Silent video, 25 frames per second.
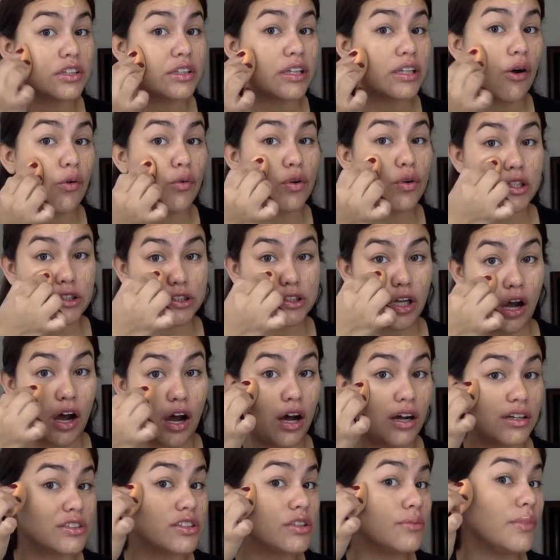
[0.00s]
That one is
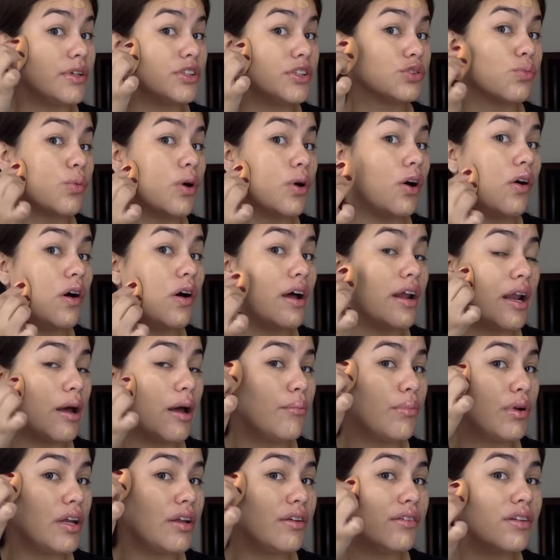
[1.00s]
awesome as well, and I
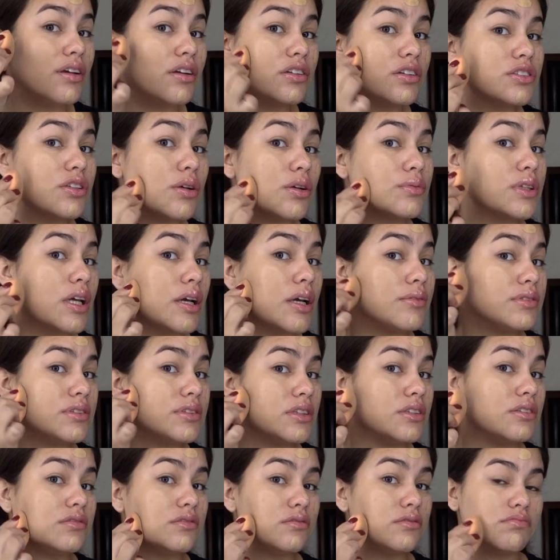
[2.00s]
believe there's sometimes
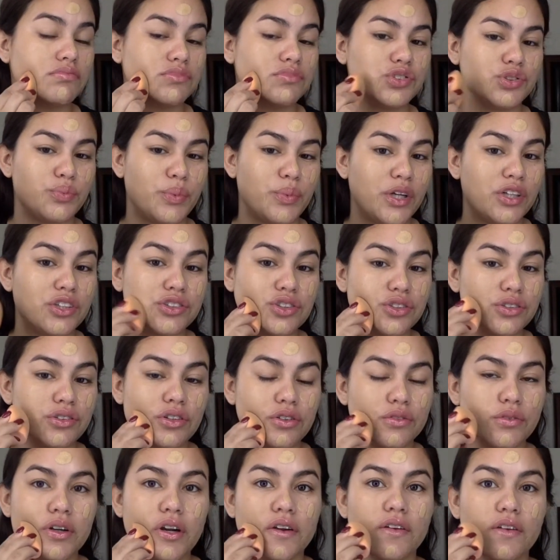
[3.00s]
in special
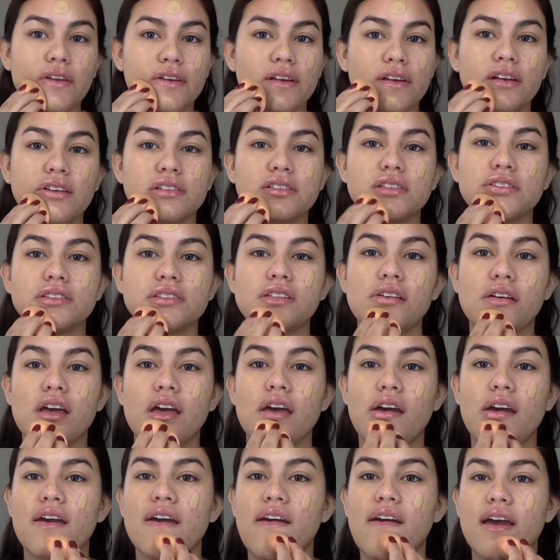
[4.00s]
or whatever the case is,
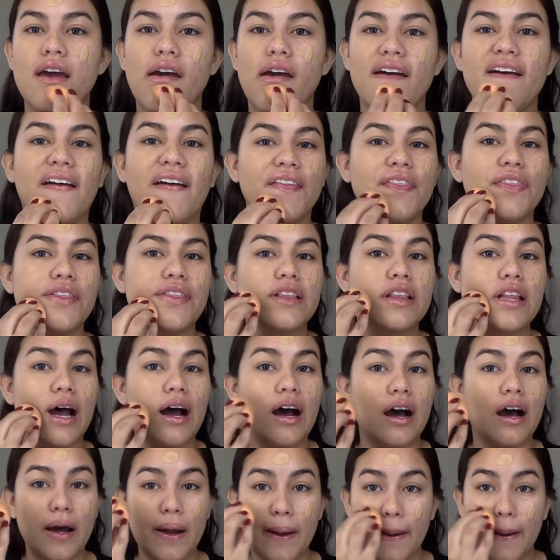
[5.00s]
and
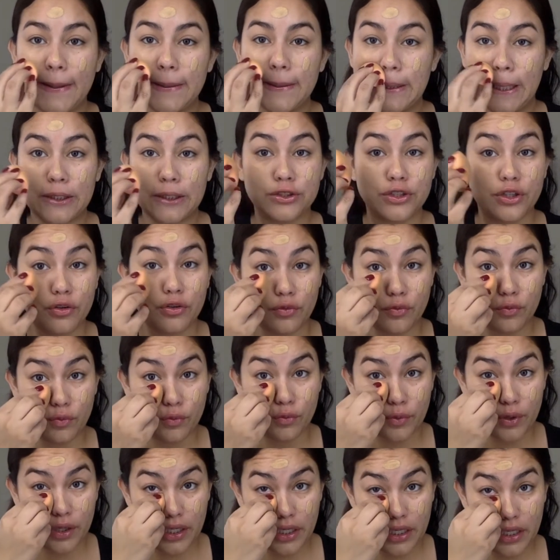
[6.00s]
that is actually a
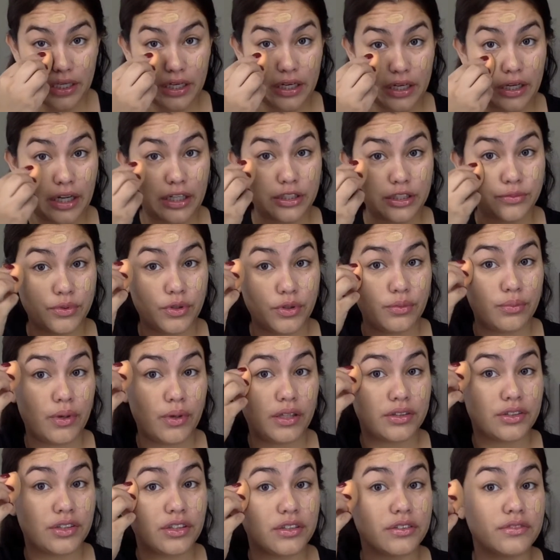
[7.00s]
really nice beauty
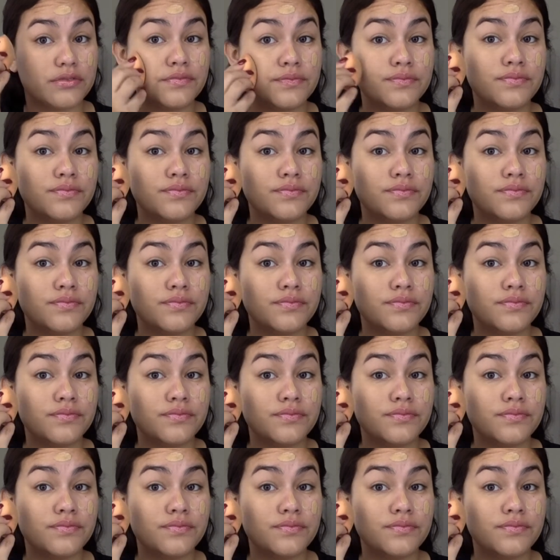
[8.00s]
blender.